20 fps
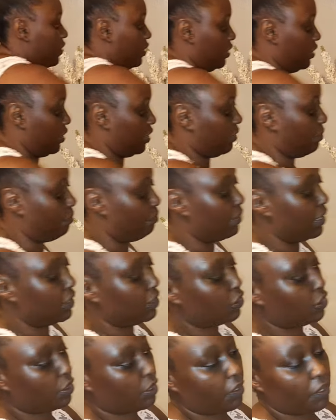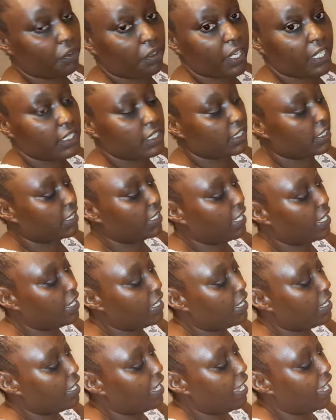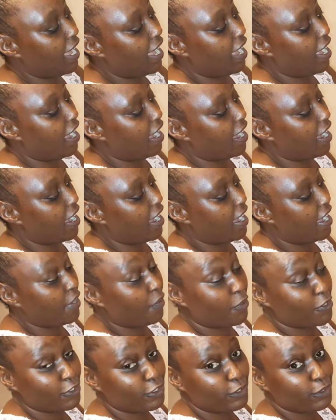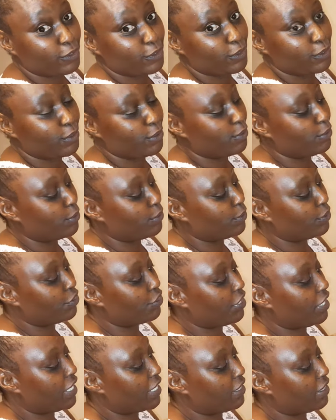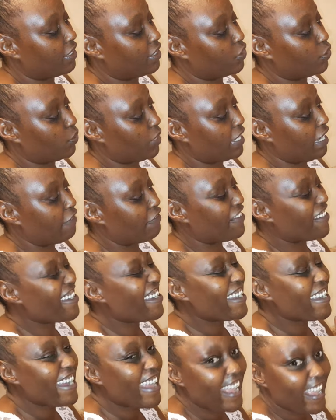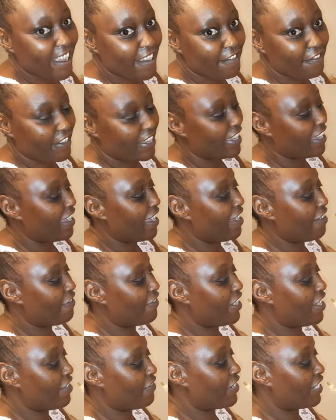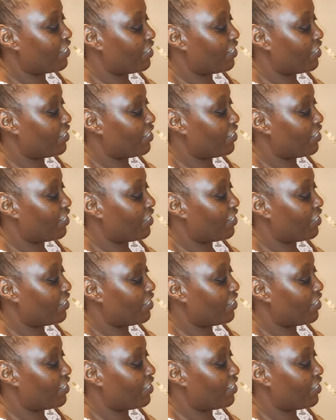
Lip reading: this meat right here. I want to try this one. I've never, ever, ever